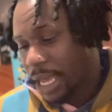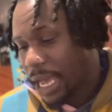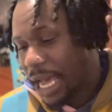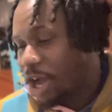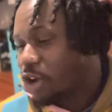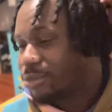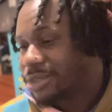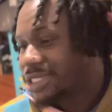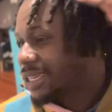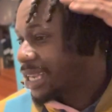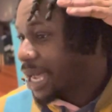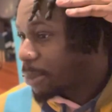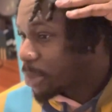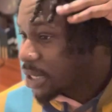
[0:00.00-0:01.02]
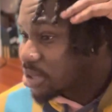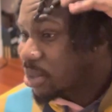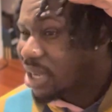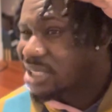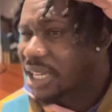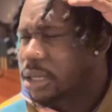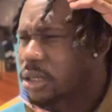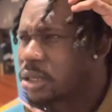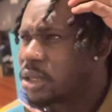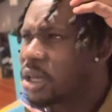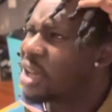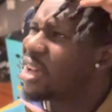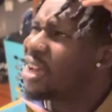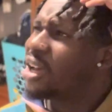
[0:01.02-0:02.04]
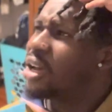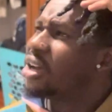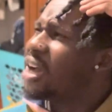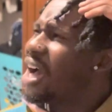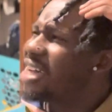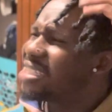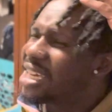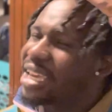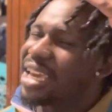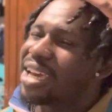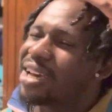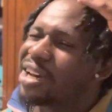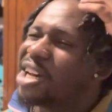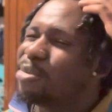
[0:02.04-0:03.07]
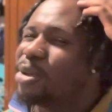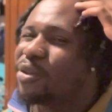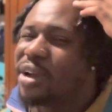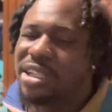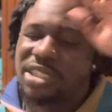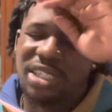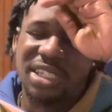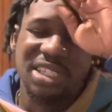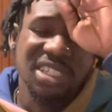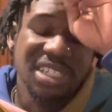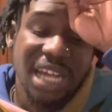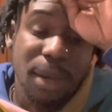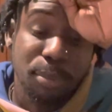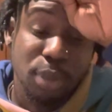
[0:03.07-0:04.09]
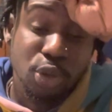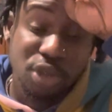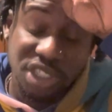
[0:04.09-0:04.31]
I almost did not press it, but I was like, it could be Rella G's because she's not blue